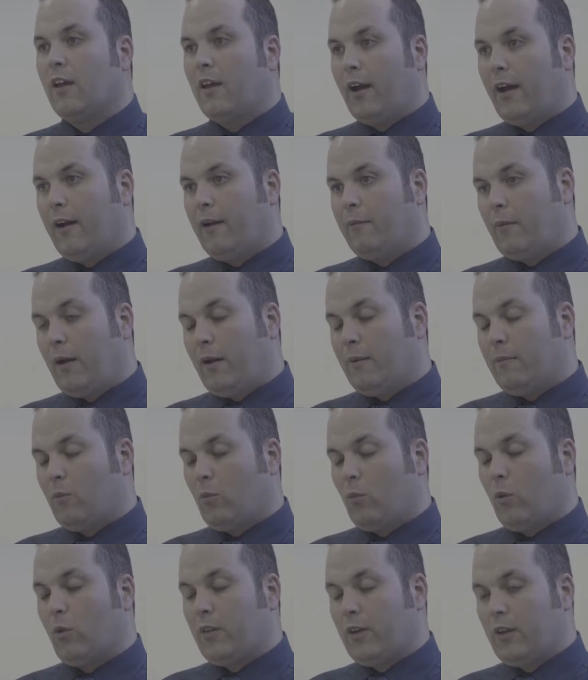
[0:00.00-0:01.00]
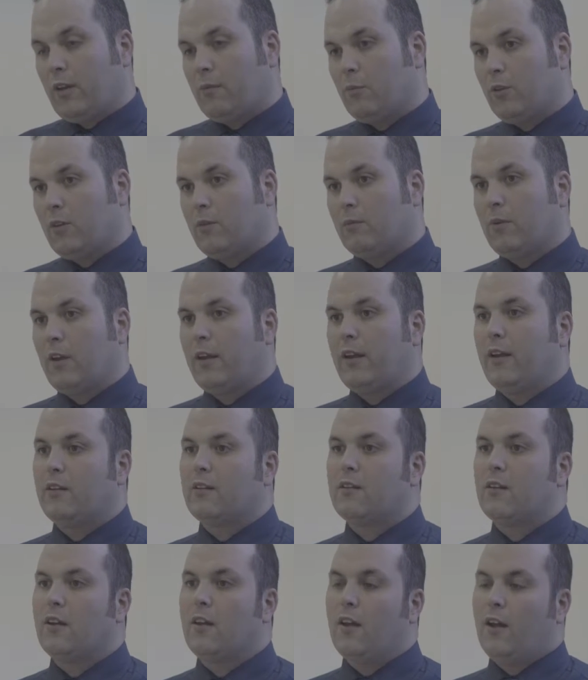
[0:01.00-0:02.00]
and what they can put in
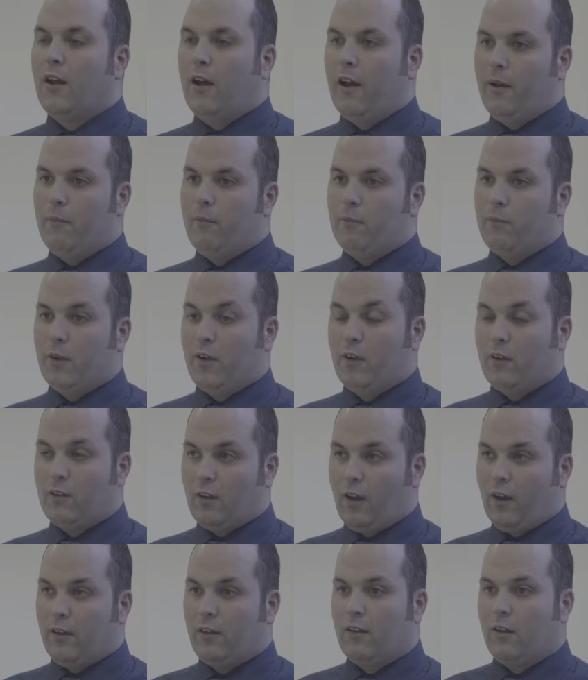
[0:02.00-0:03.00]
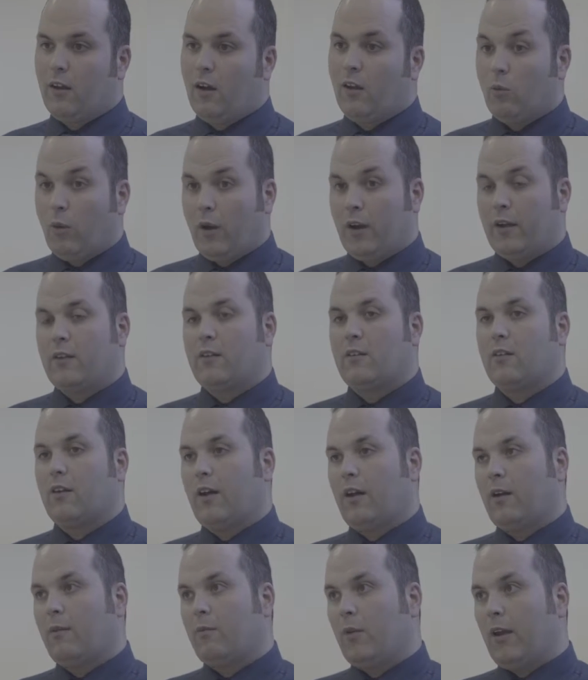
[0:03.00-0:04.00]
place, because I think otherwise
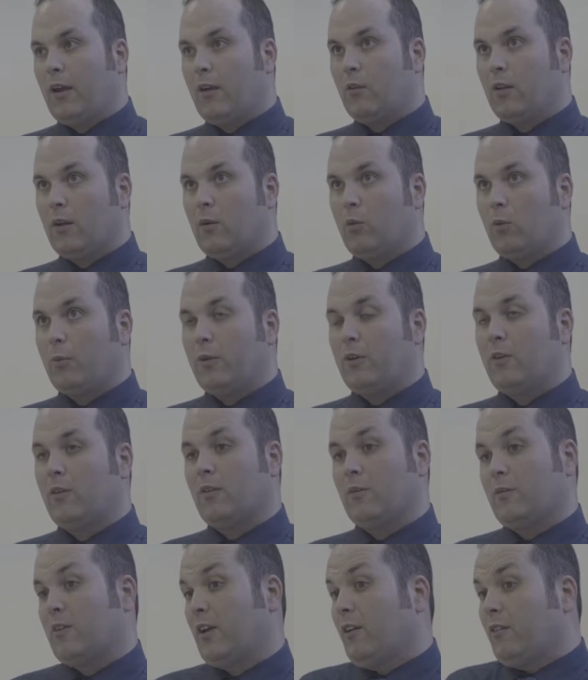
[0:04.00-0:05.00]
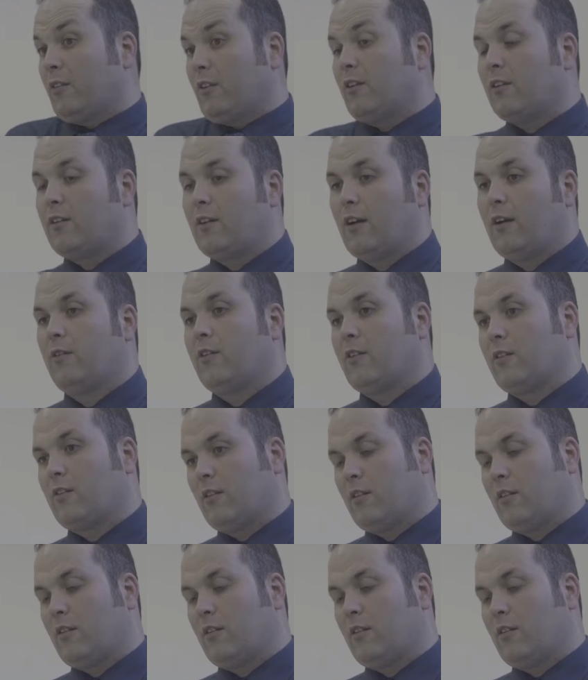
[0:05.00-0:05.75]
they will be doing themselves a disservice,